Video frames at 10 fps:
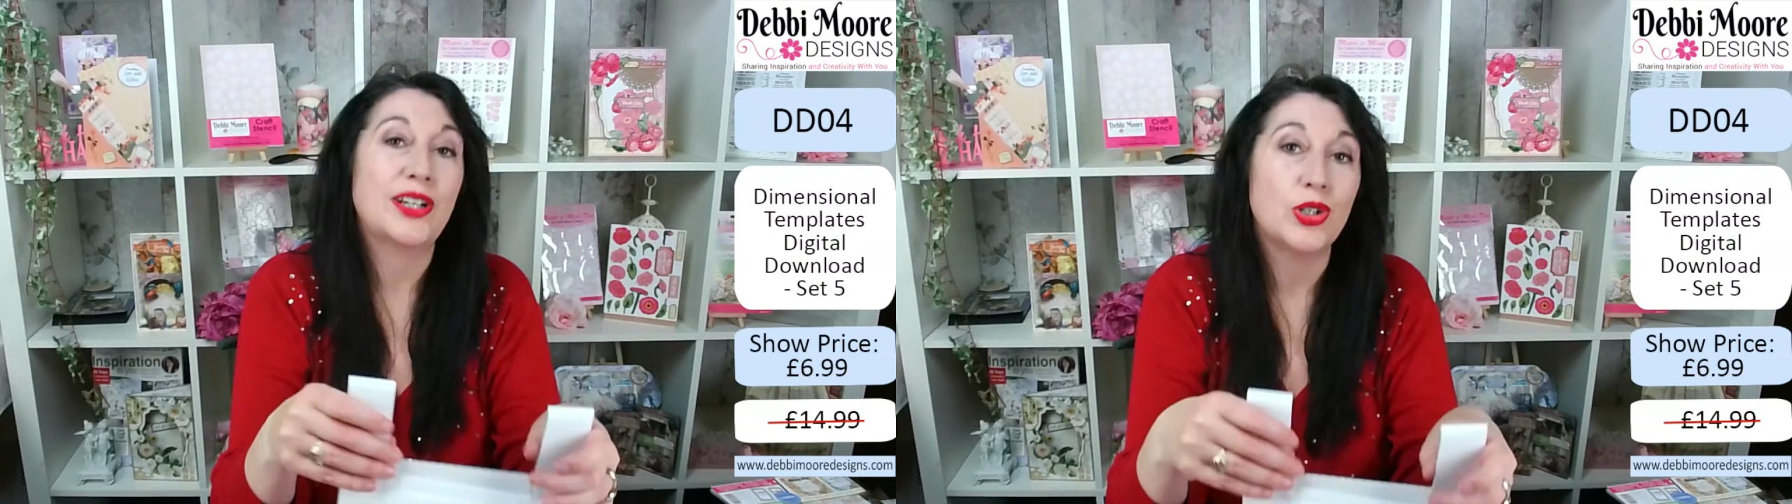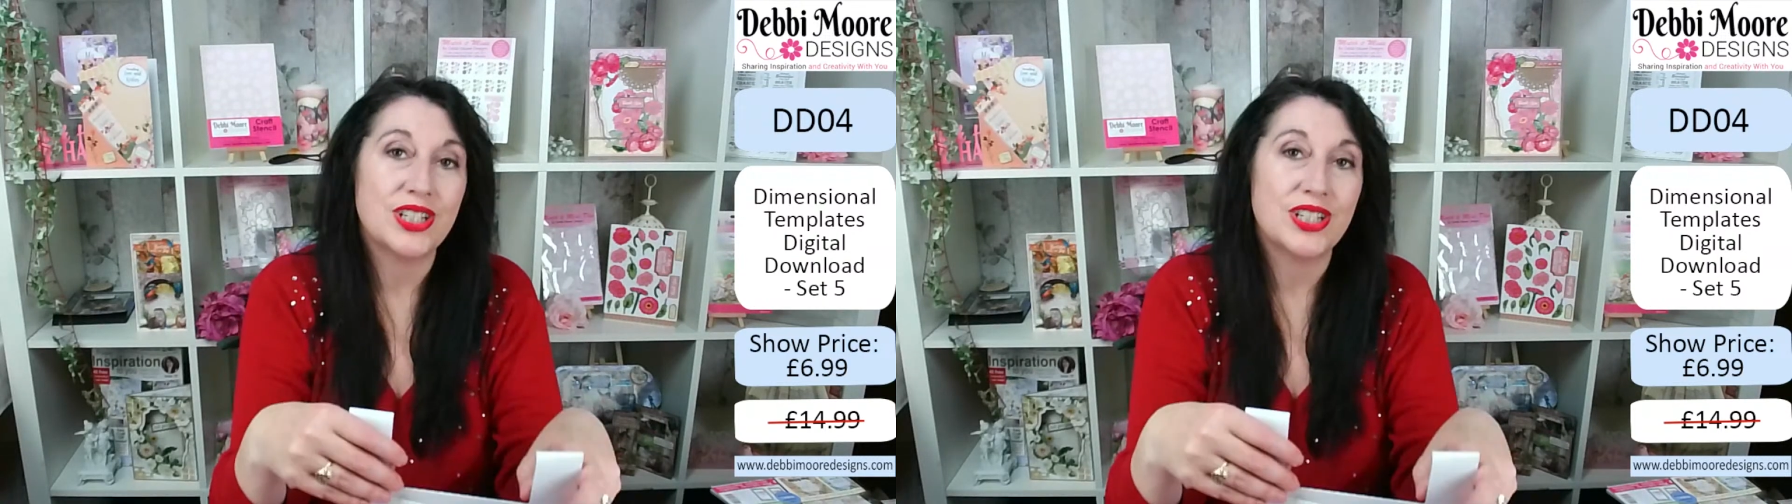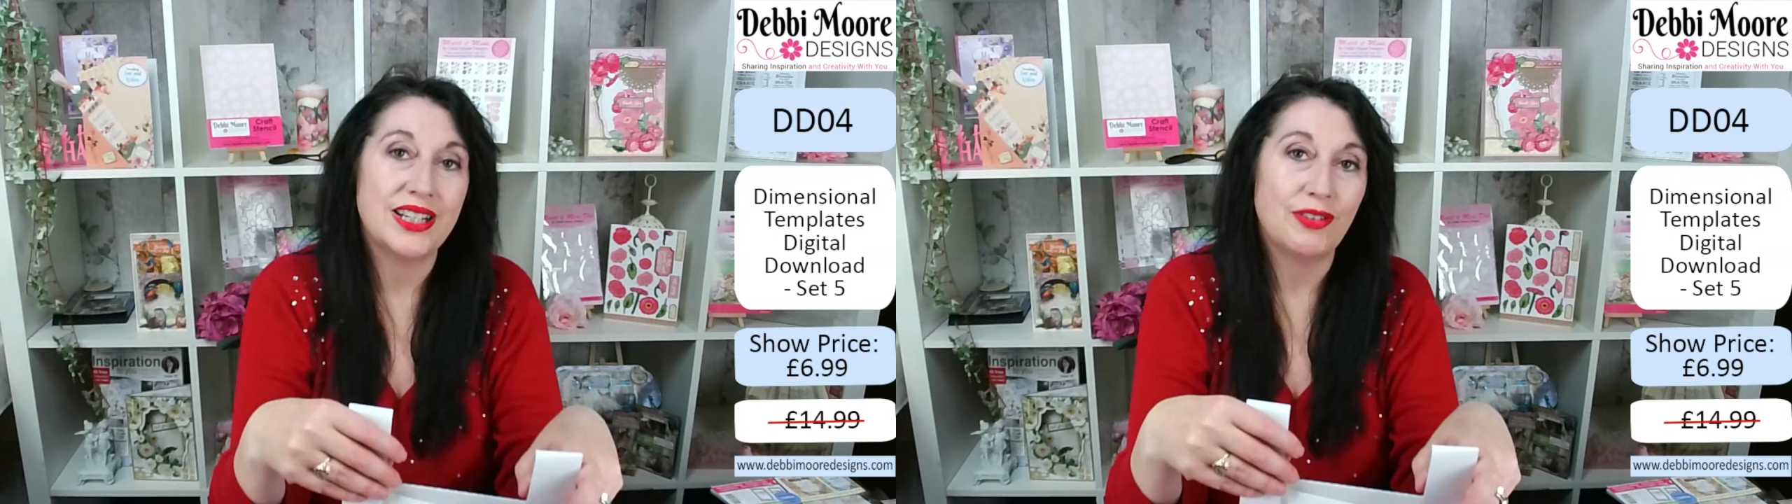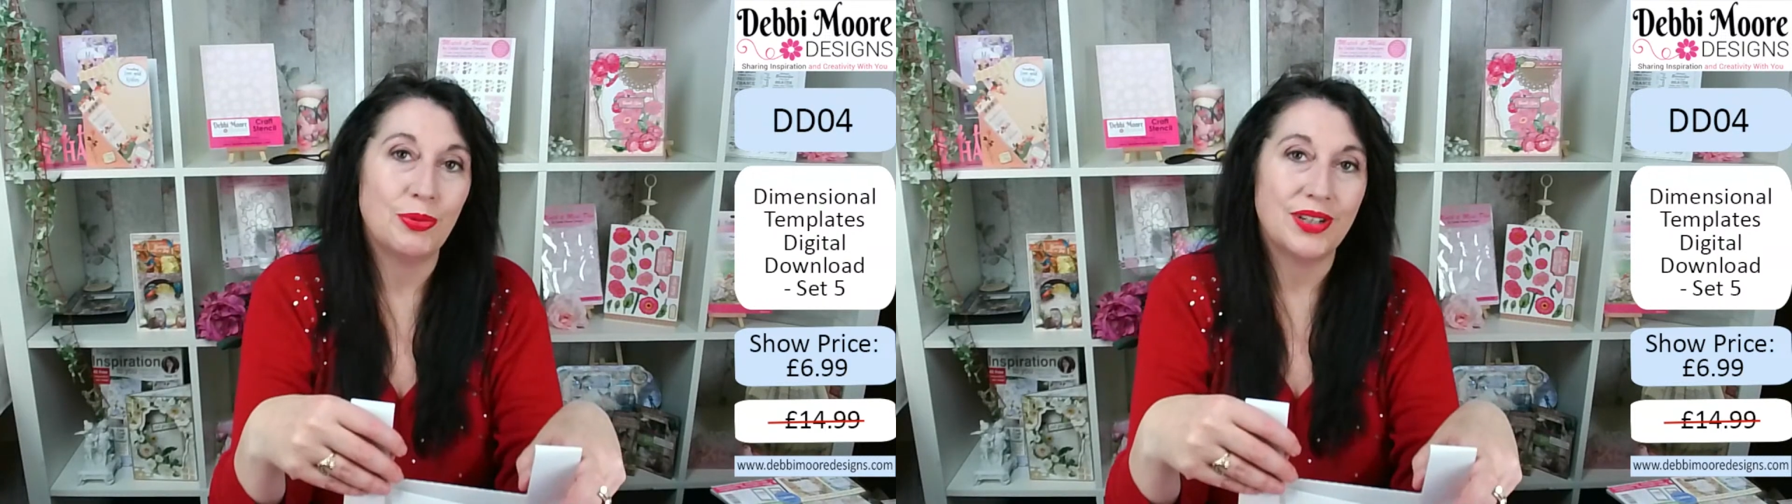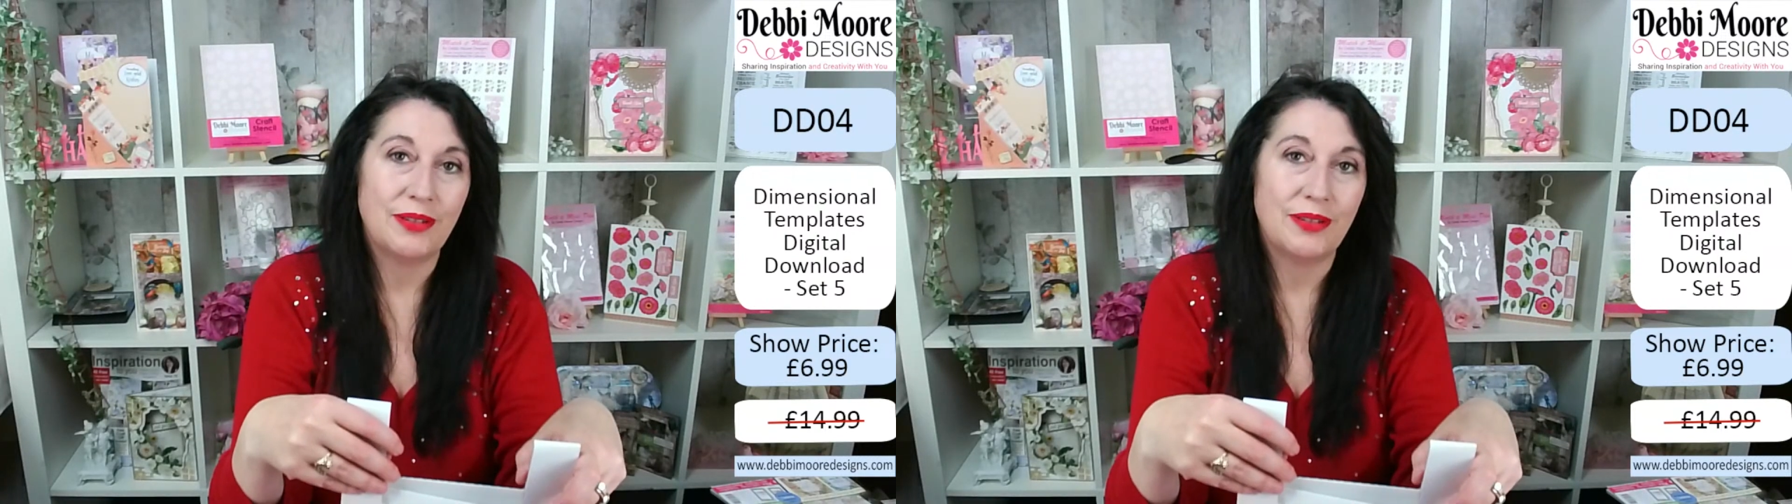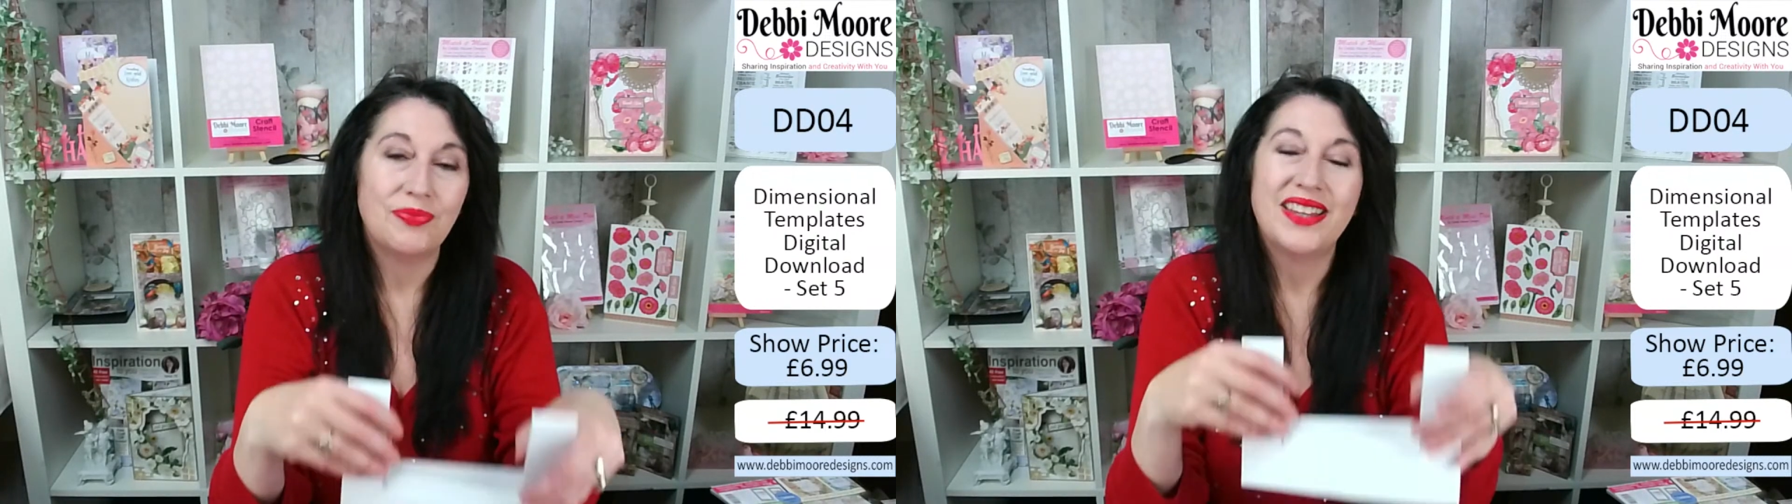cutting, everybody.